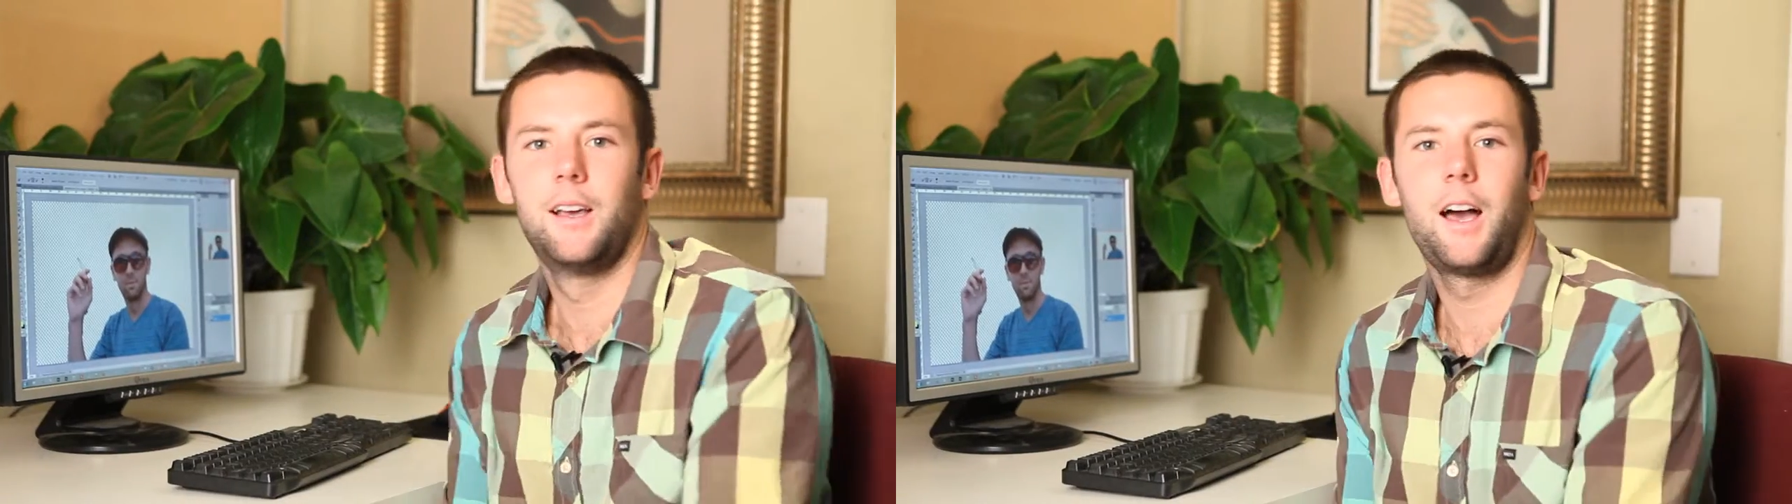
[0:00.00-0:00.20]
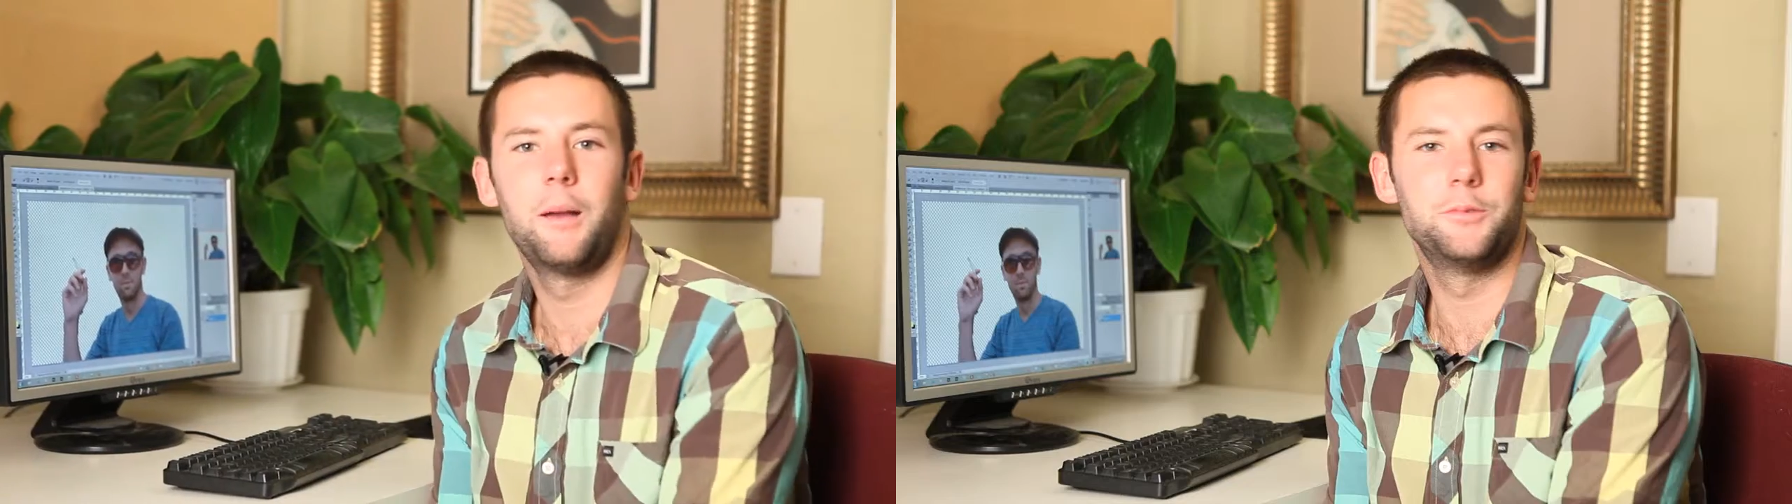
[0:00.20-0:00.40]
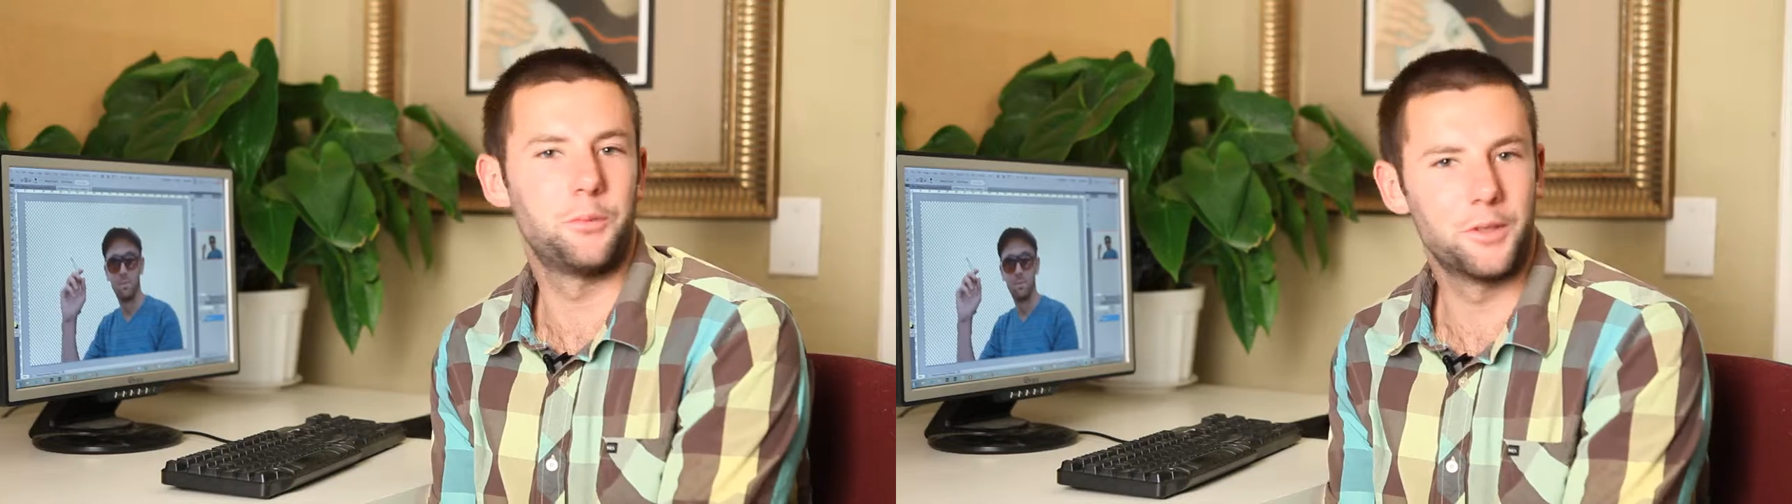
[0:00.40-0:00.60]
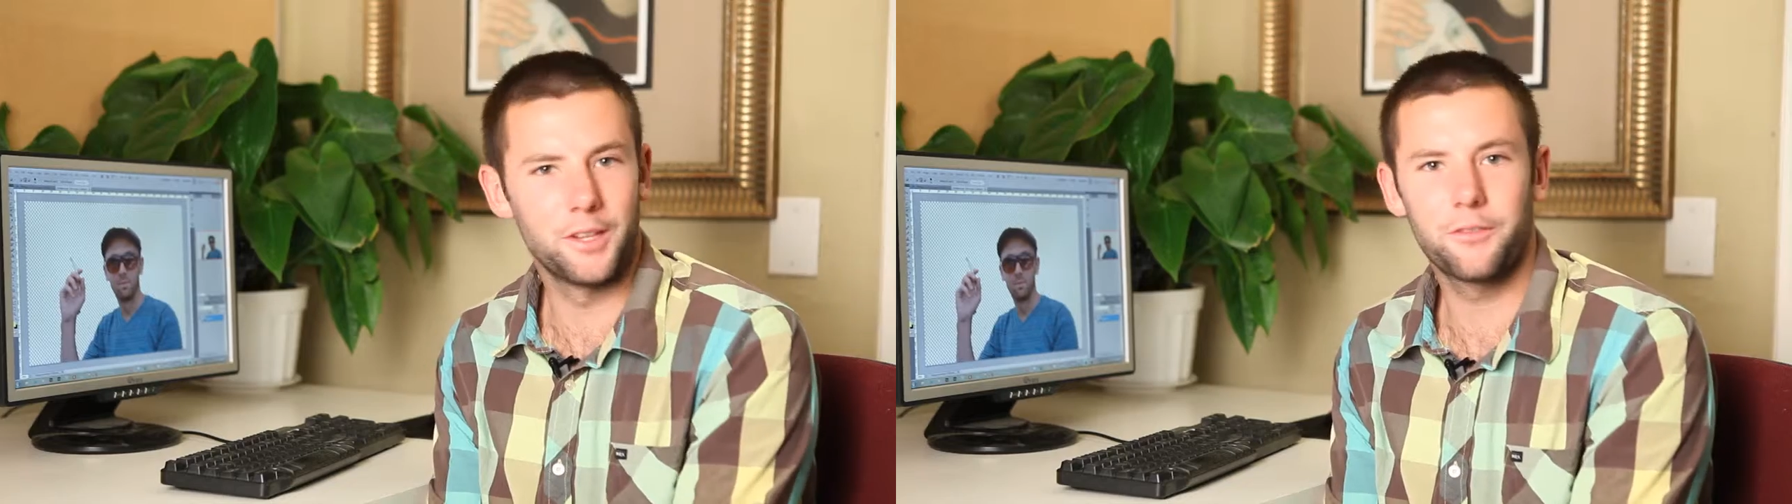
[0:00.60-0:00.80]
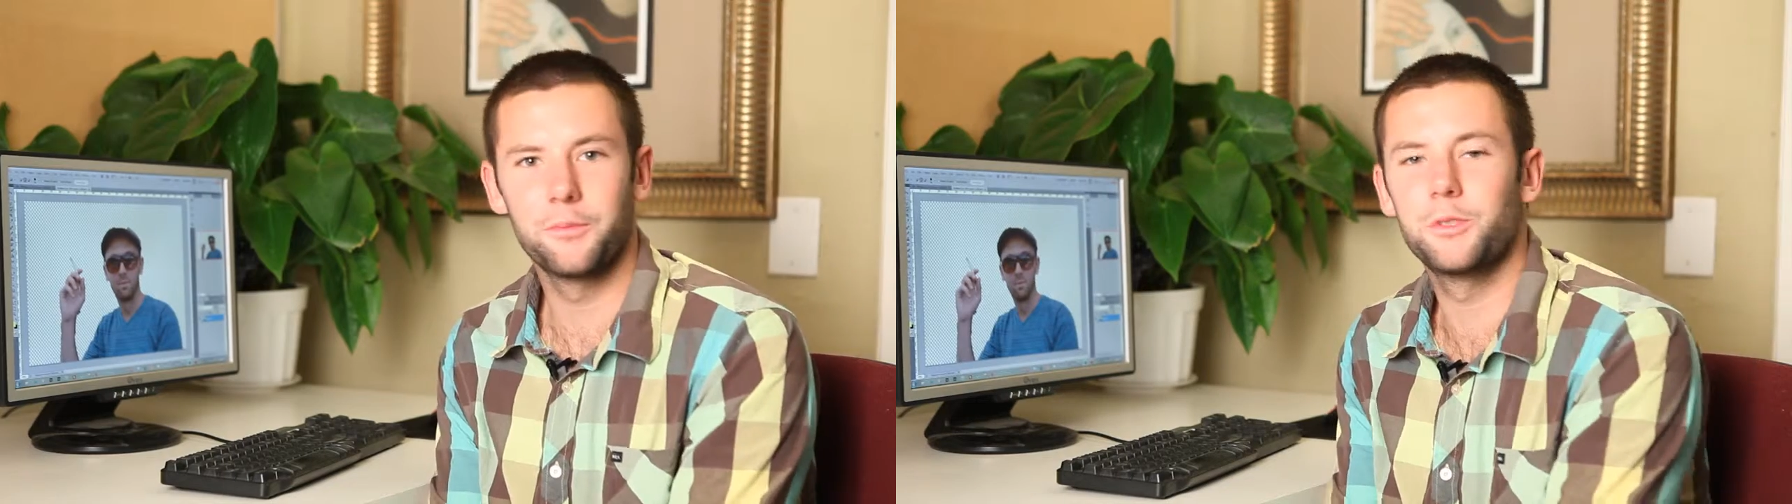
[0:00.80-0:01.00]
I'm Jimmy
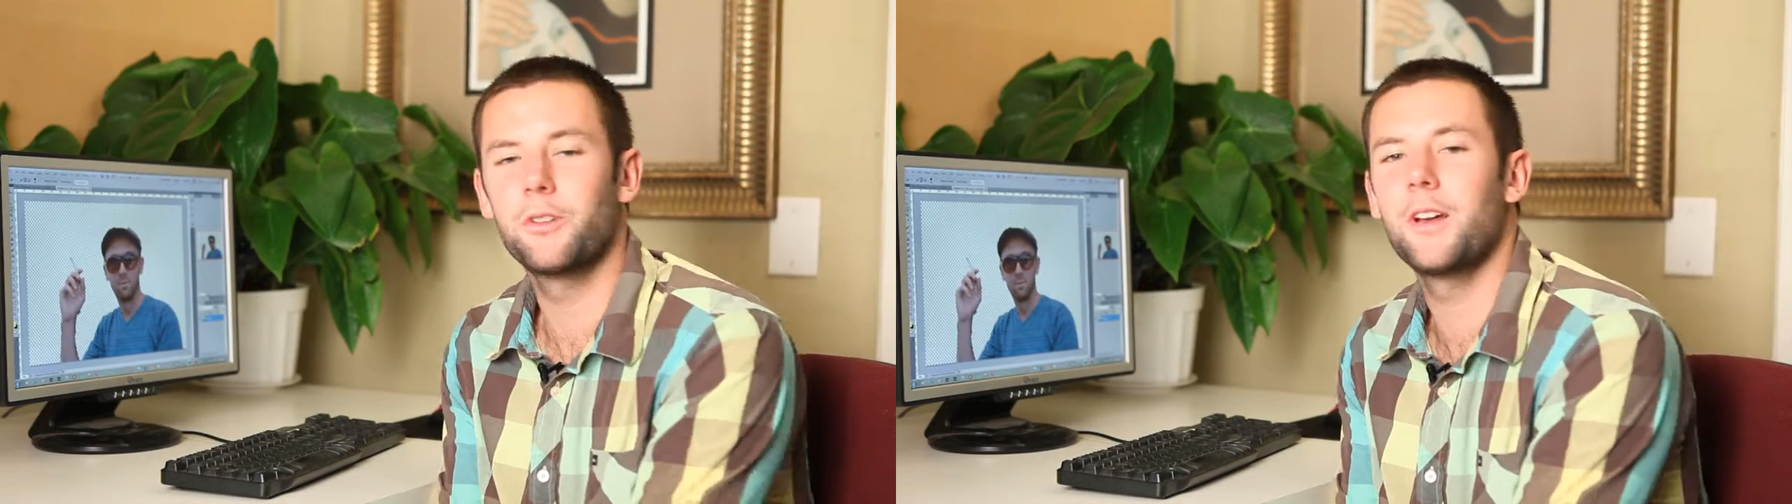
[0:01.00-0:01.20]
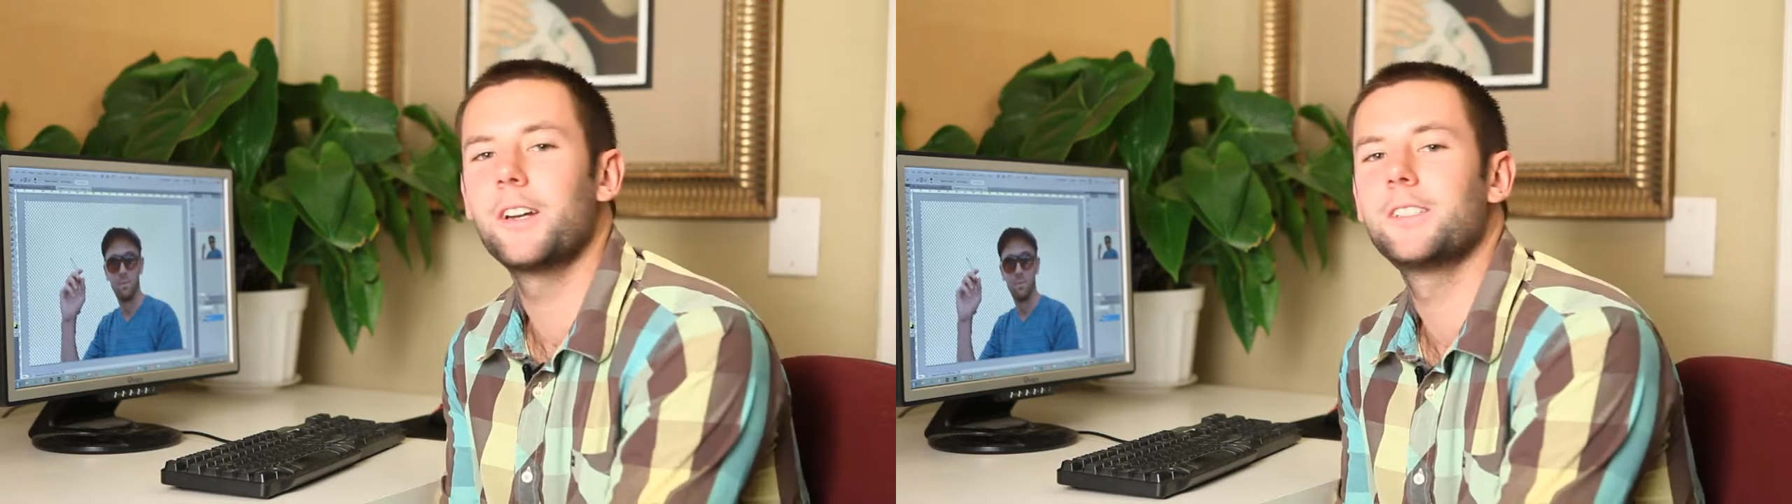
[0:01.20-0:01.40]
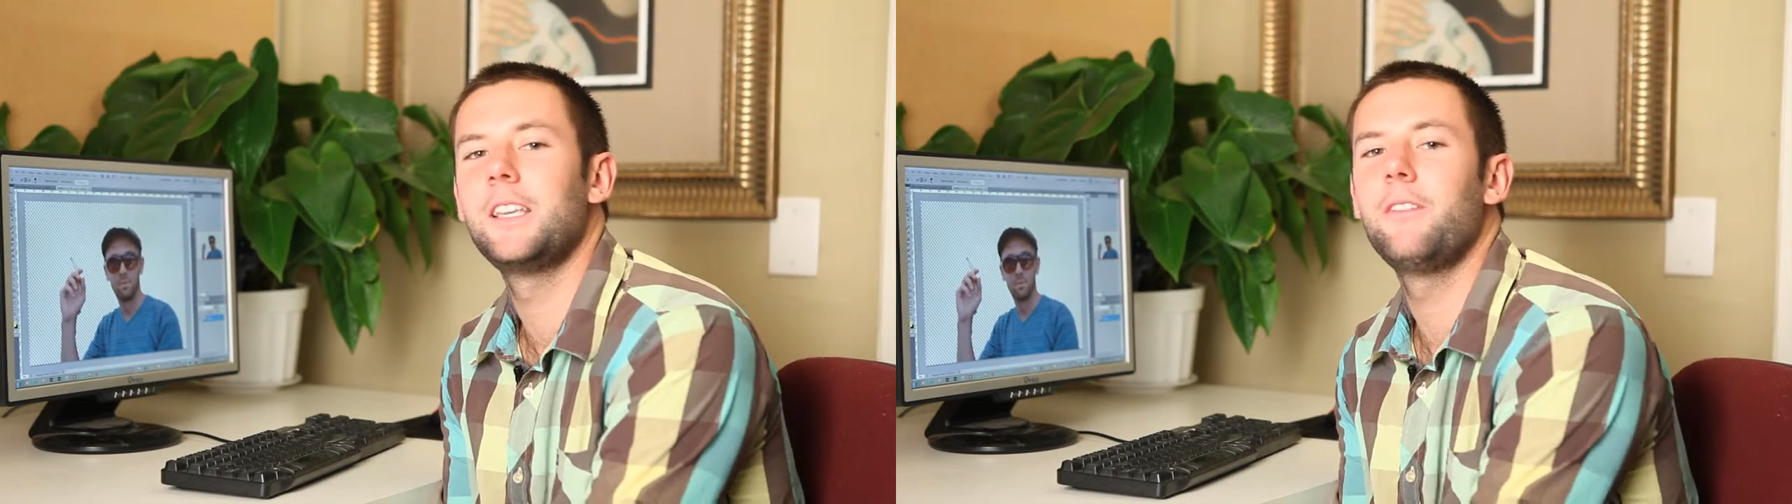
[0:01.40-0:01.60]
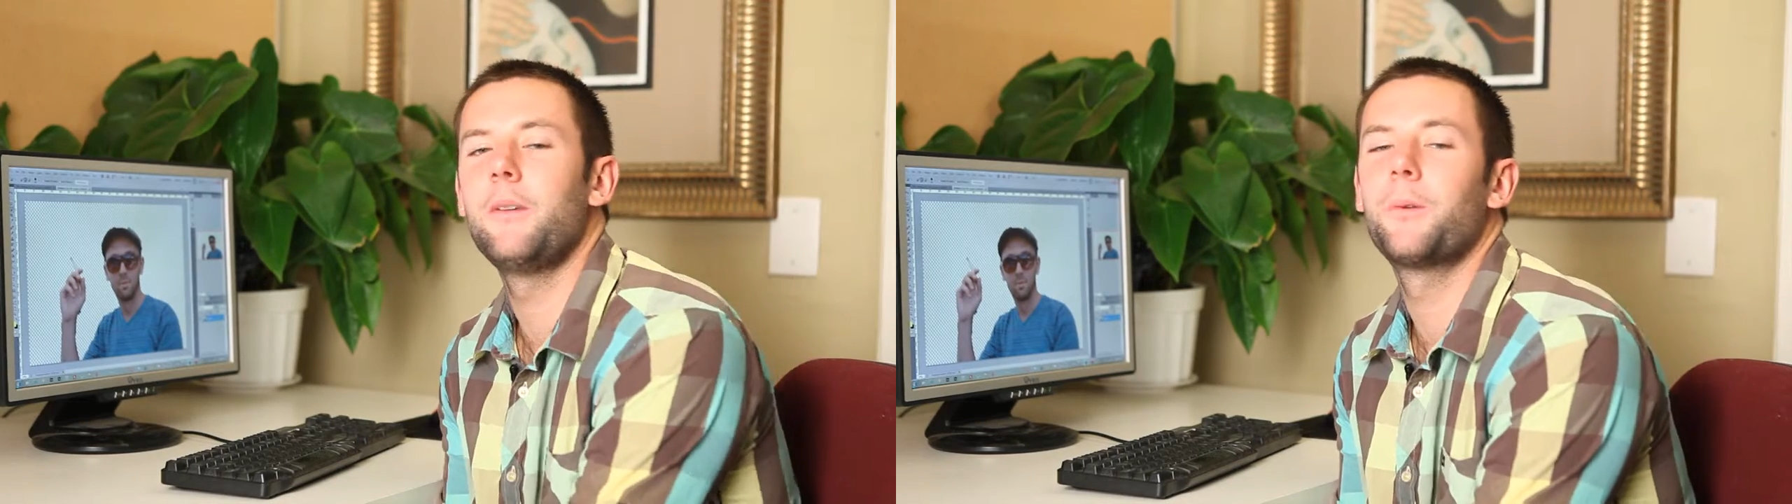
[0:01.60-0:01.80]
Lick from Joe Riders TV